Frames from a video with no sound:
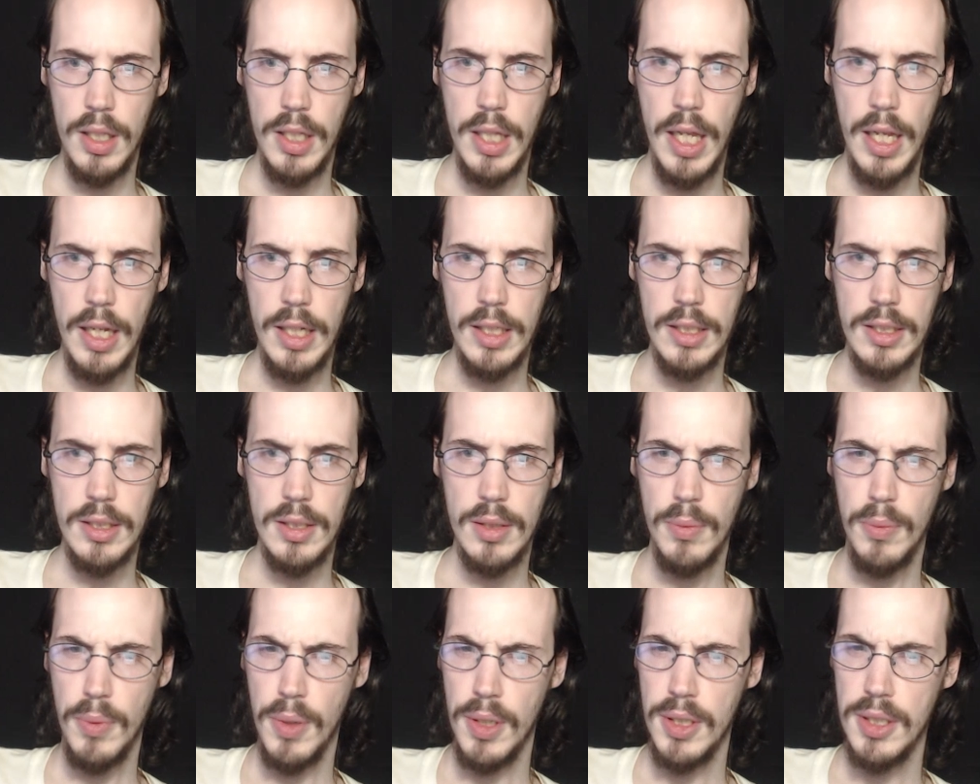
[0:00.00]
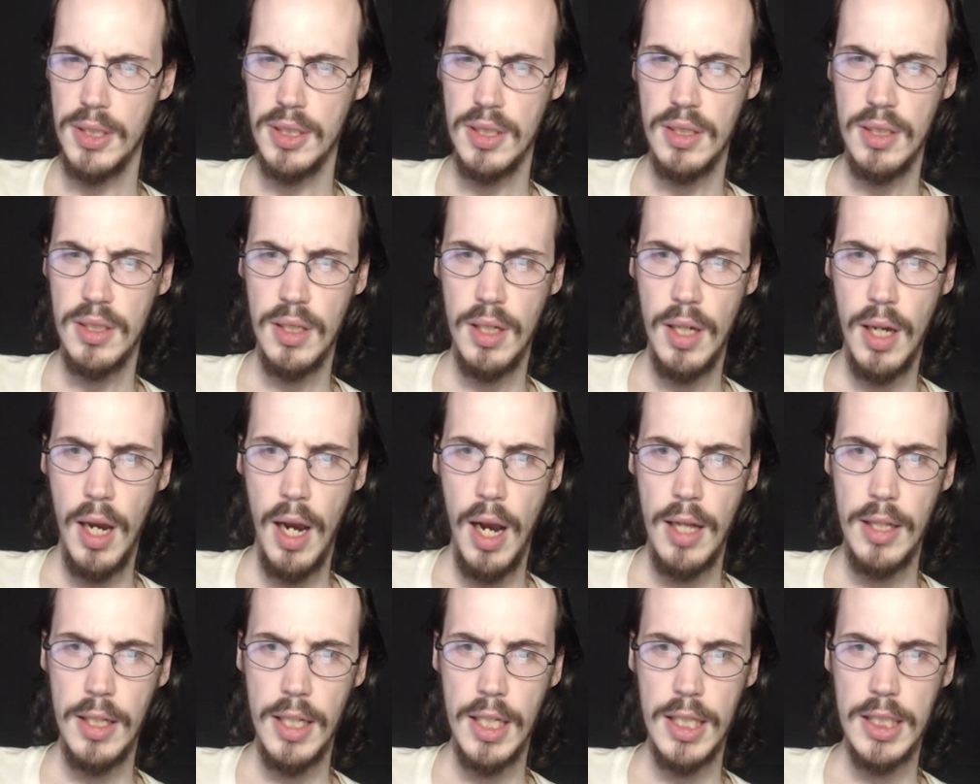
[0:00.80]
Thanks. What?
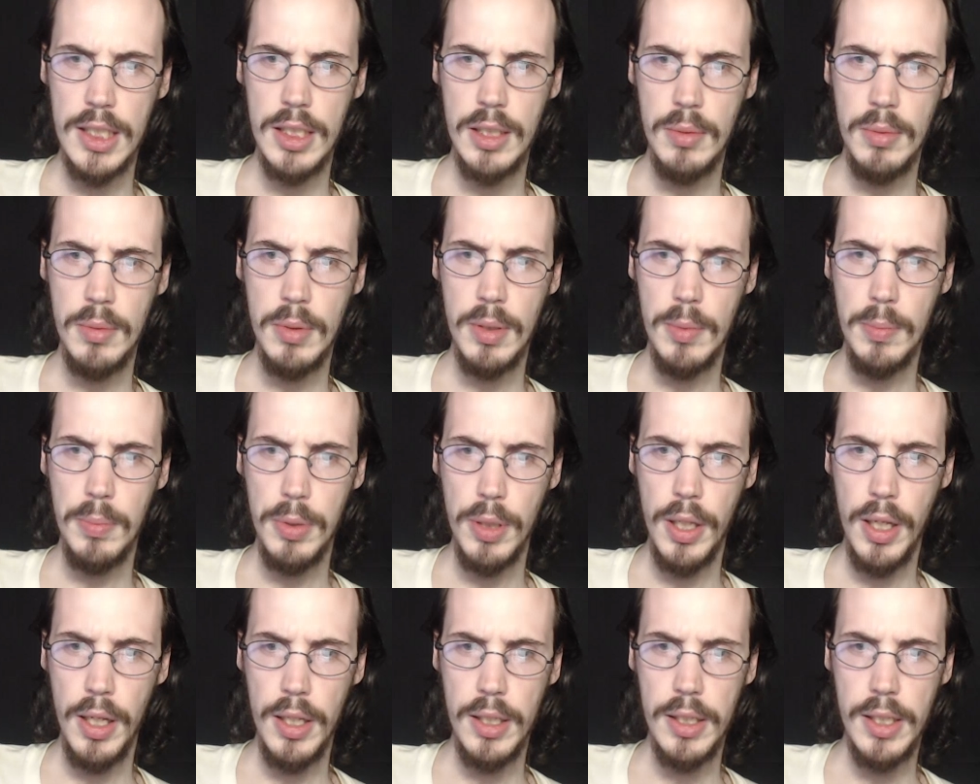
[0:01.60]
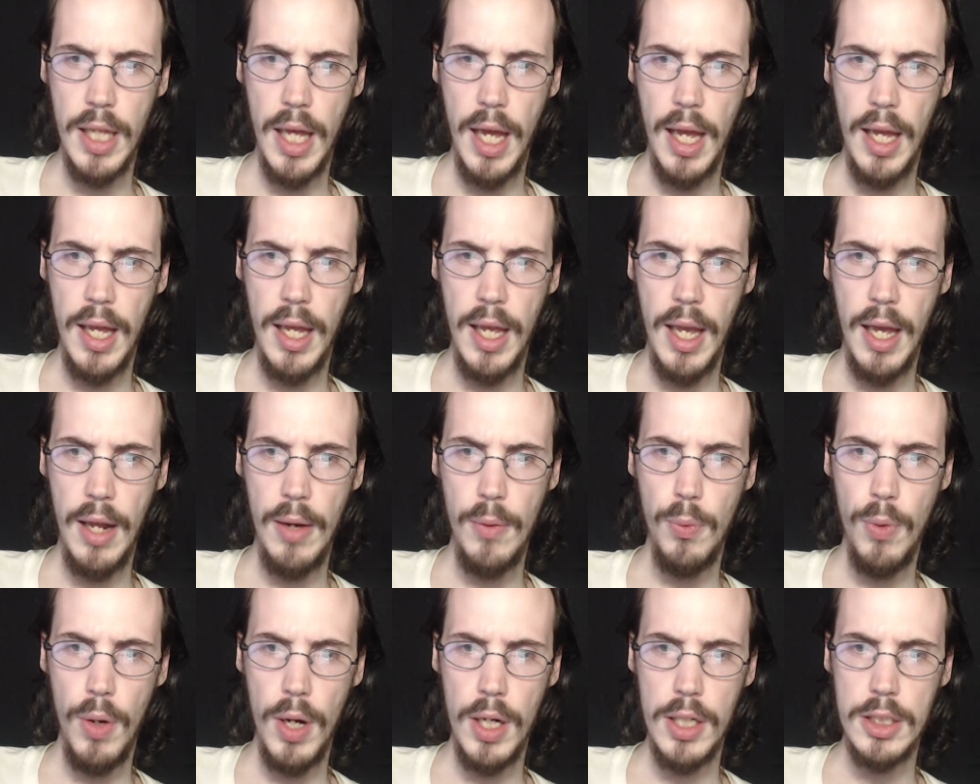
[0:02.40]
I lost some of the blood that
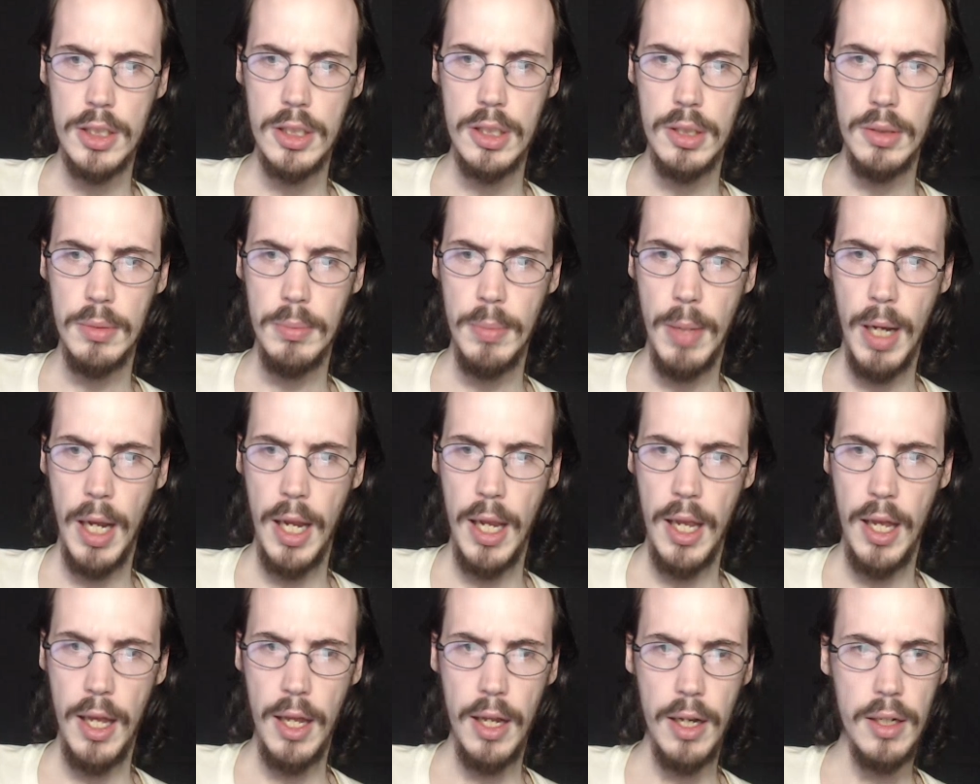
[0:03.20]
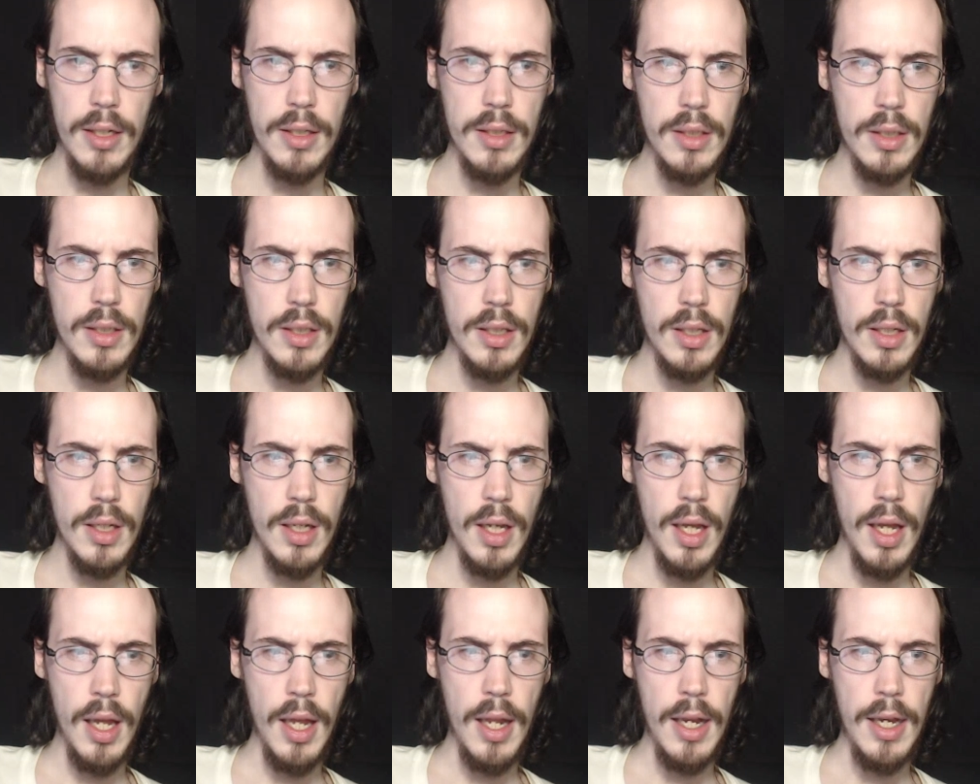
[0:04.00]
had rushed to my head.
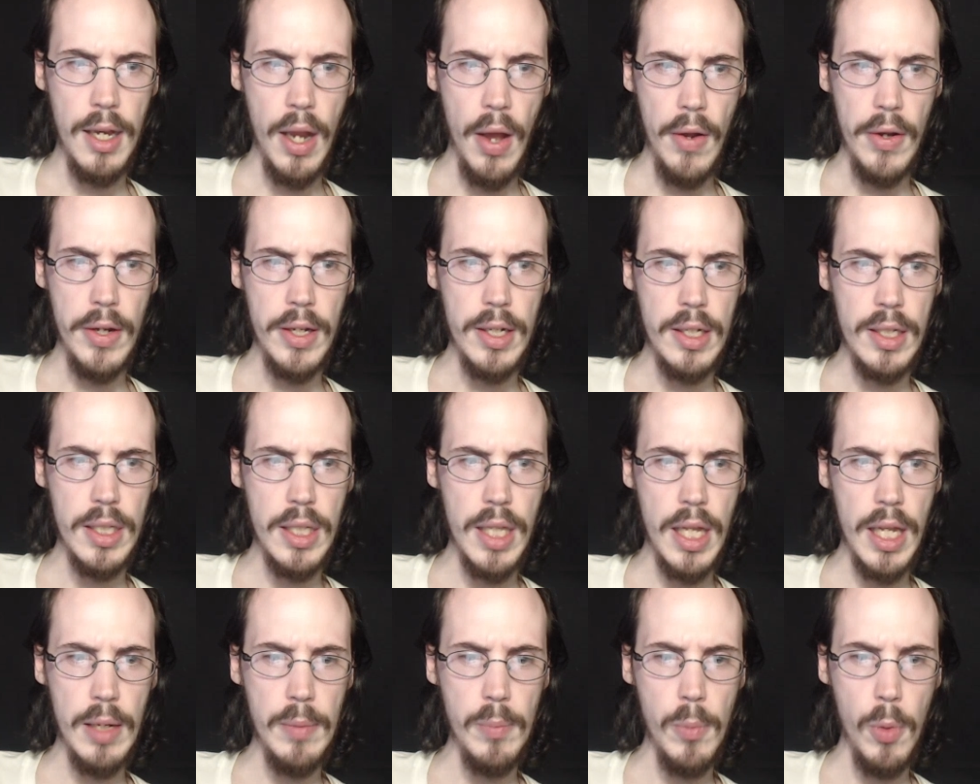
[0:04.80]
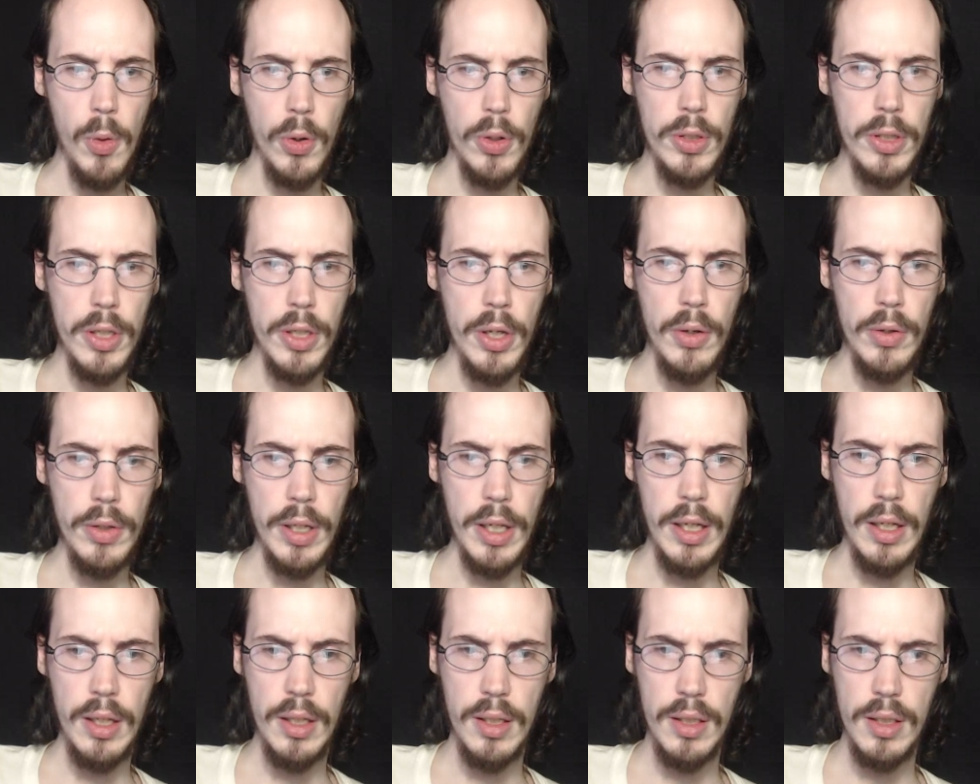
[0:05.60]
Now I can think more
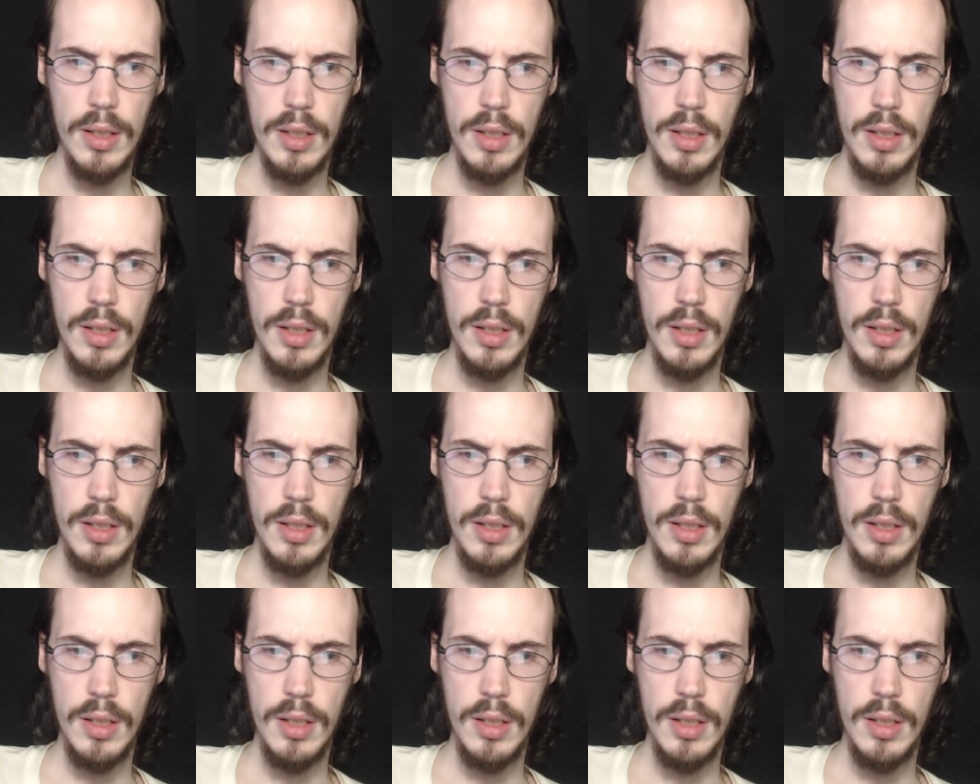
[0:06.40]
clearly.